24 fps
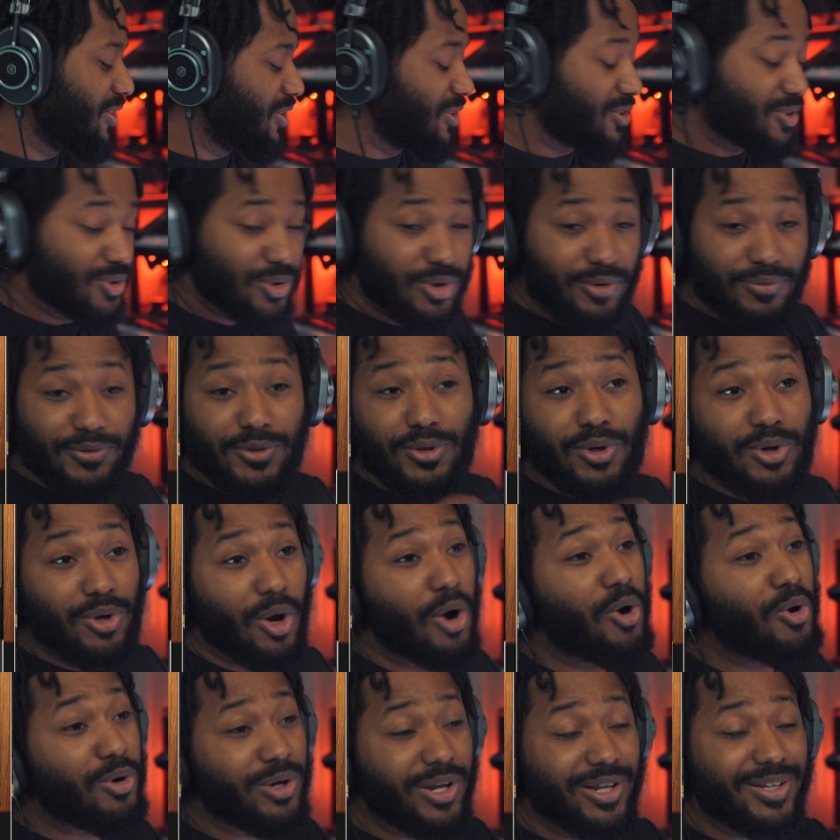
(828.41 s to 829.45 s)
So if you
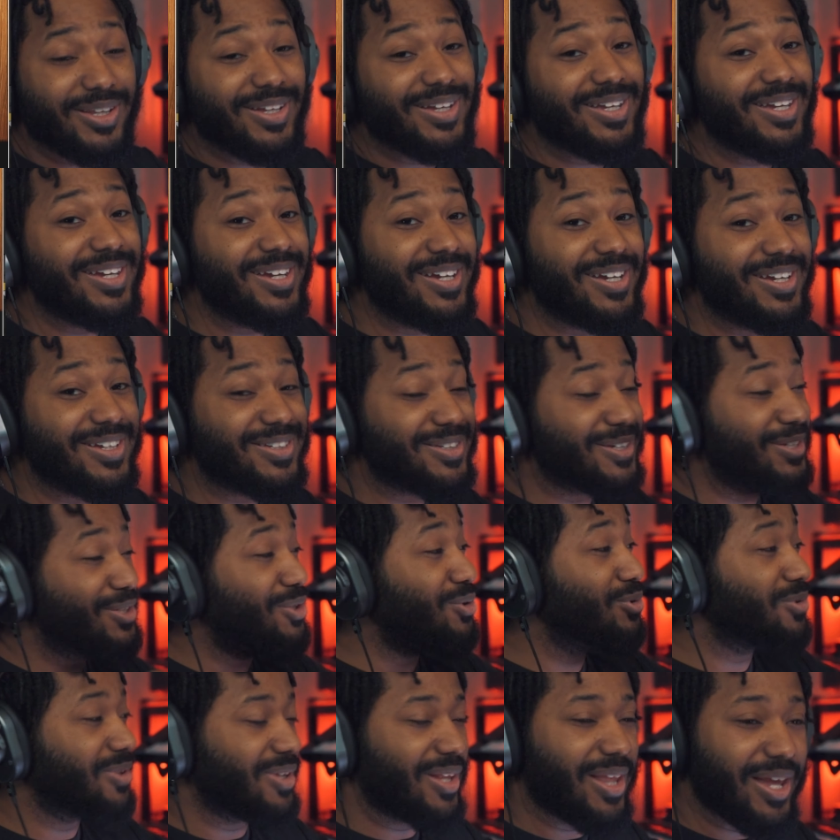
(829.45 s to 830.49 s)
code at the keys and
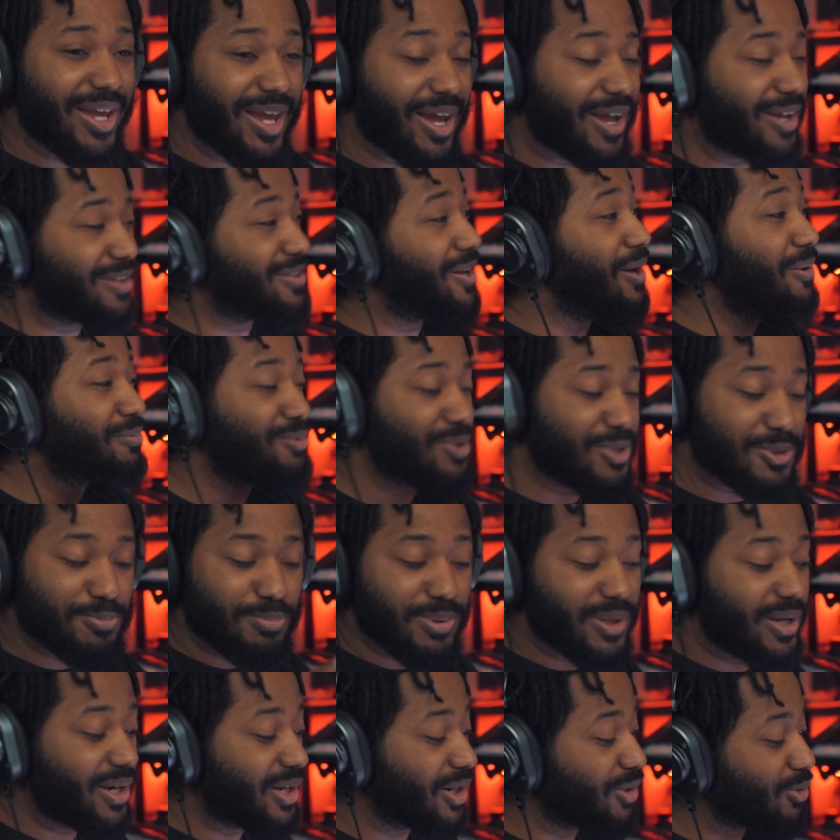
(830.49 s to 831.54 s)
you, like, I'm just
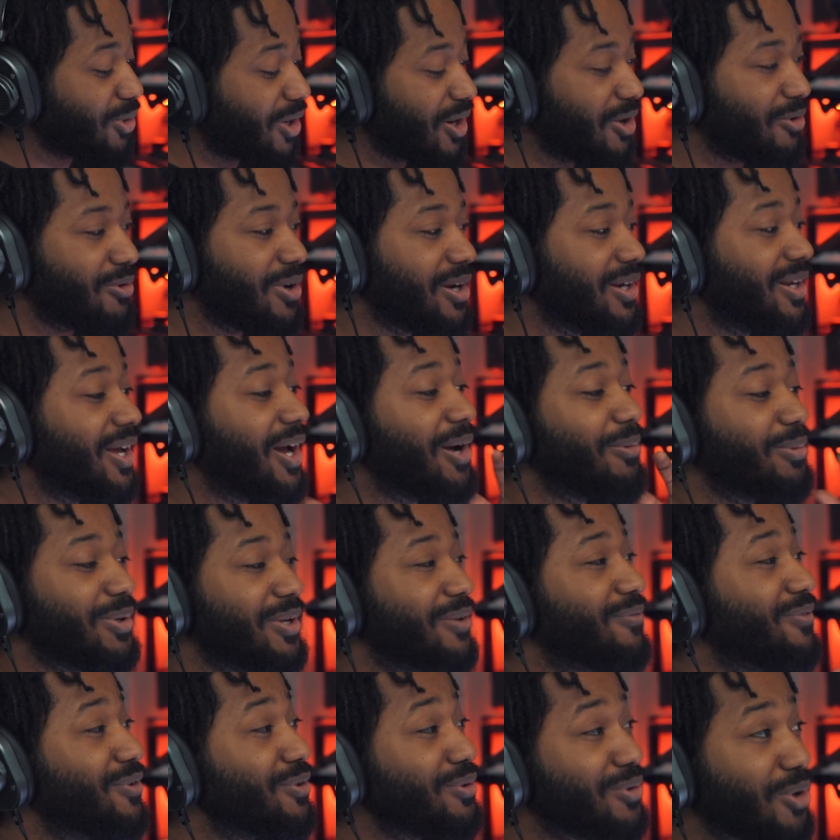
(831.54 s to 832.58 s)
playing around right now, but
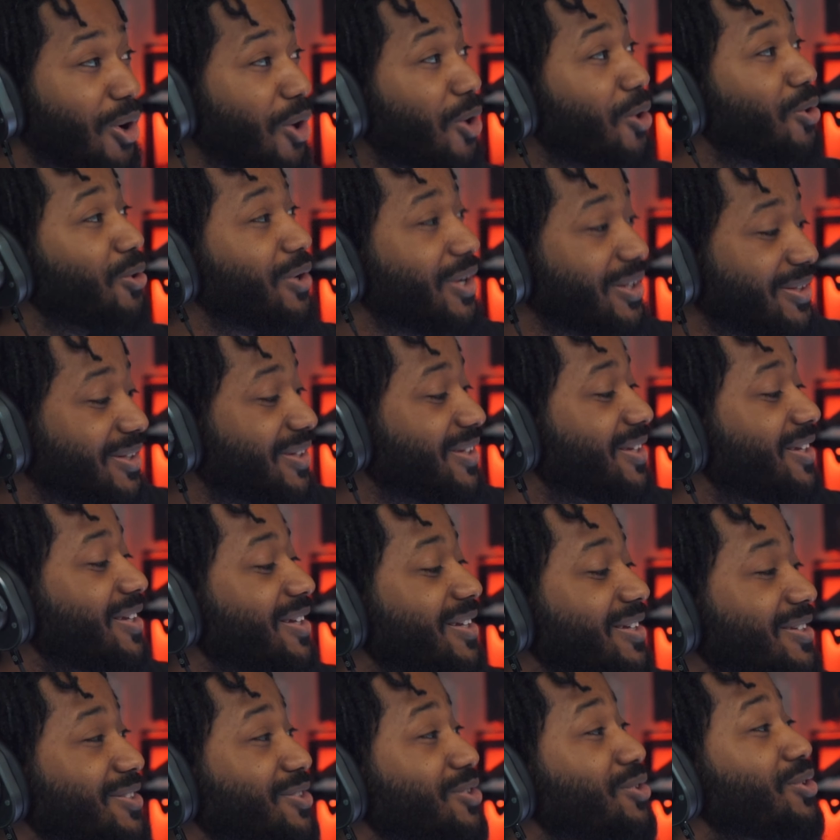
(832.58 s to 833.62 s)
if you code at the
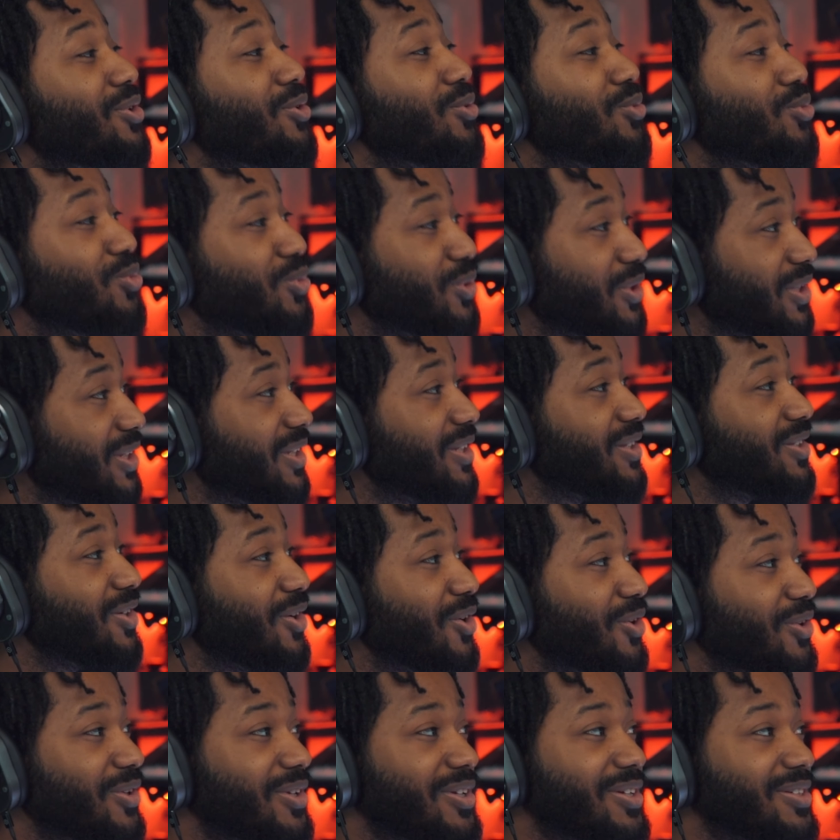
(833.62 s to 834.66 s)
keys, you could really
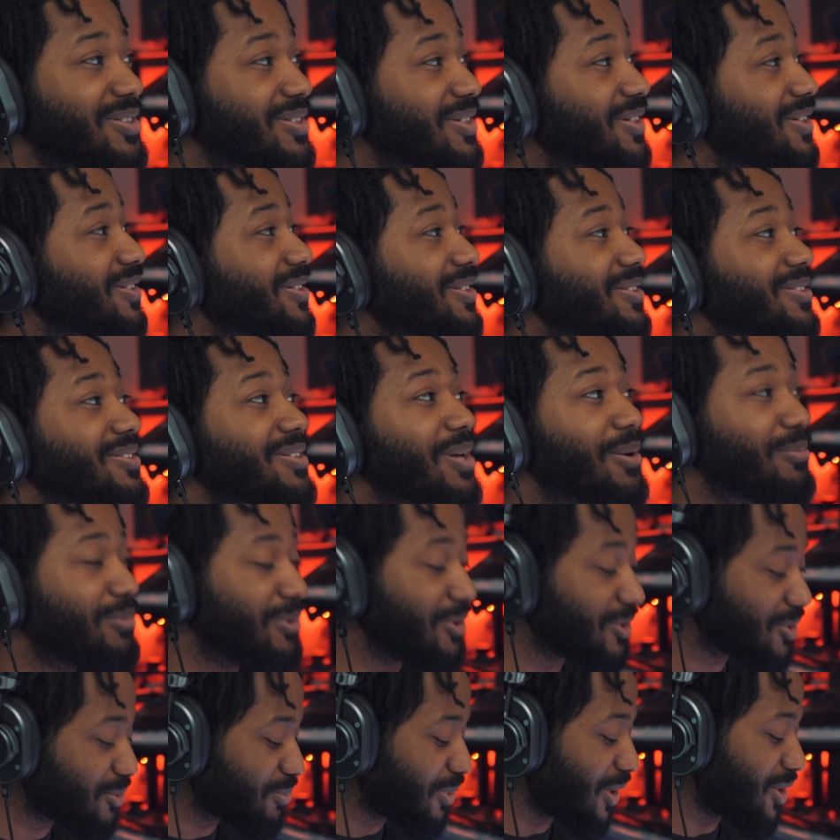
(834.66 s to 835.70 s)
turn this into
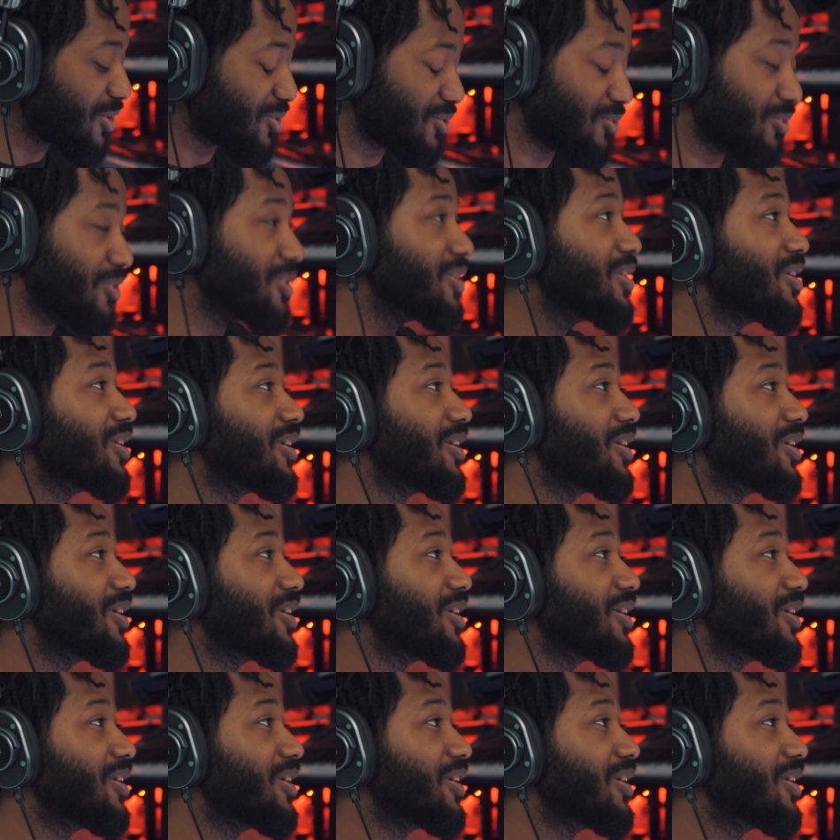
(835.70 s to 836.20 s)
something special.